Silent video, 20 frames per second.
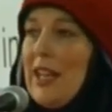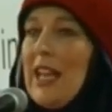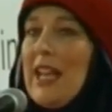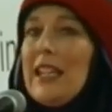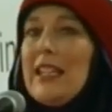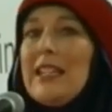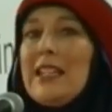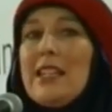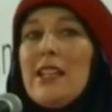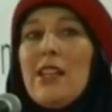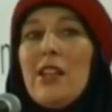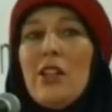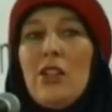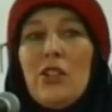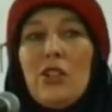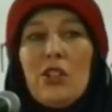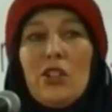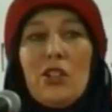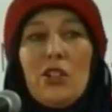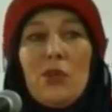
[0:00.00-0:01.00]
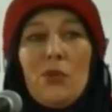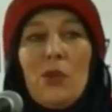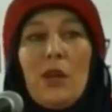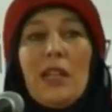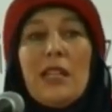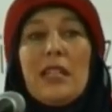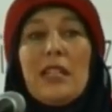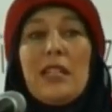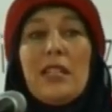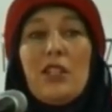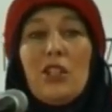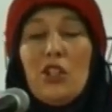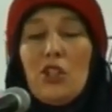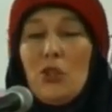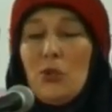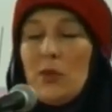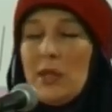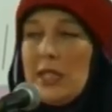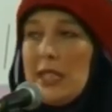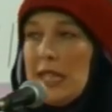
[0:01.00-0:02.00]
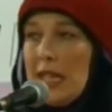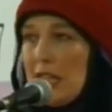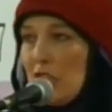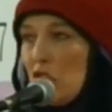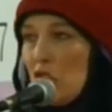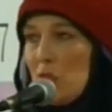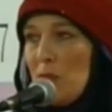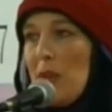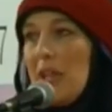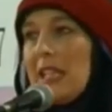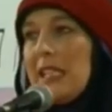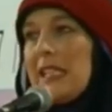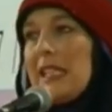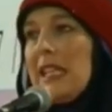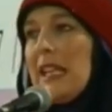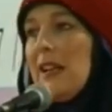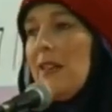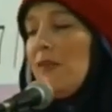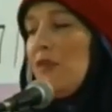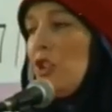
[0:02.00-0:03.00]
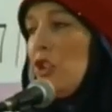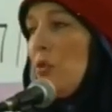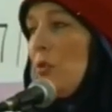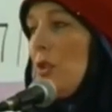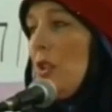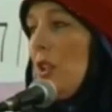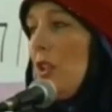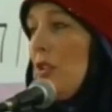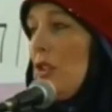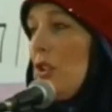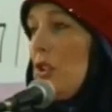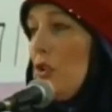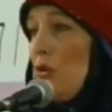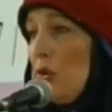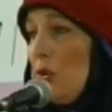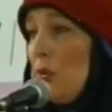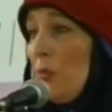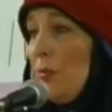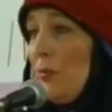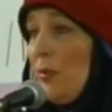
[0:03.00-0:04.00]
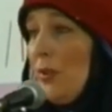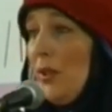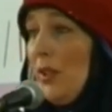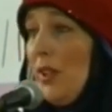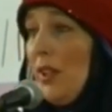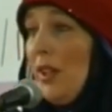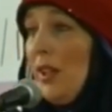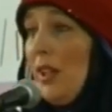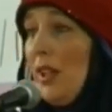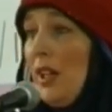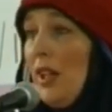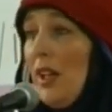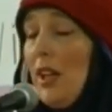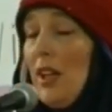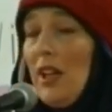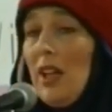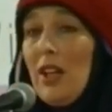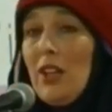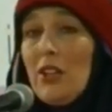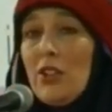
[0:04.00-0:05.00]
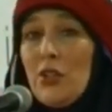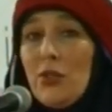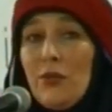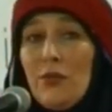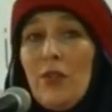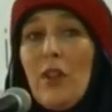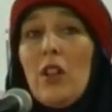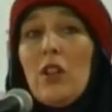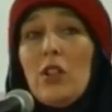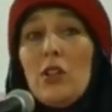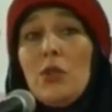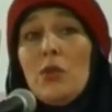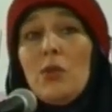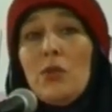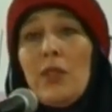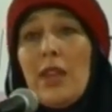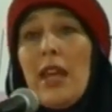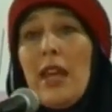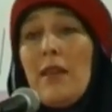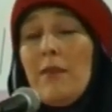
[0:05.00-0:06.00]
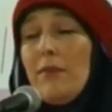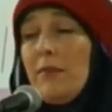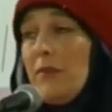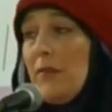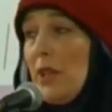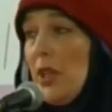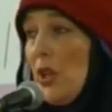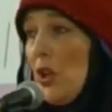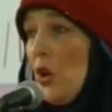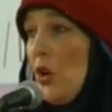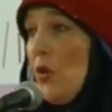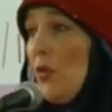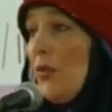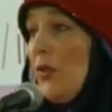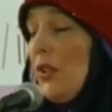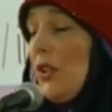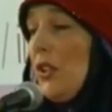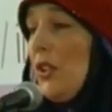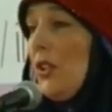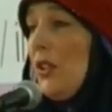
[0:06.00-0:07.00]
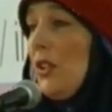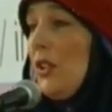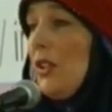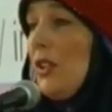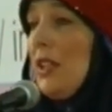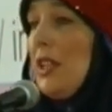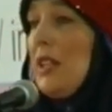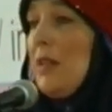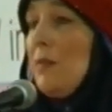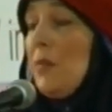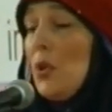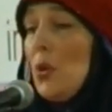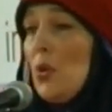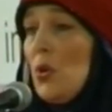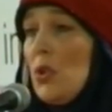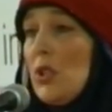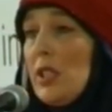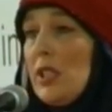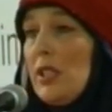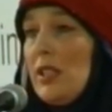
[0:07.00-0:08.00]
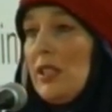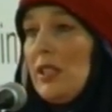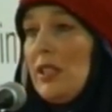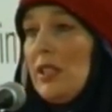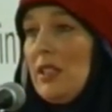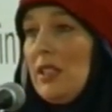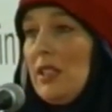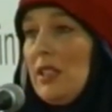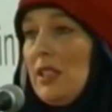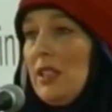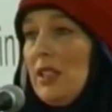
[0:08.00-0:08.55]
And I turned and went to attach myself to another group to follow them over the border.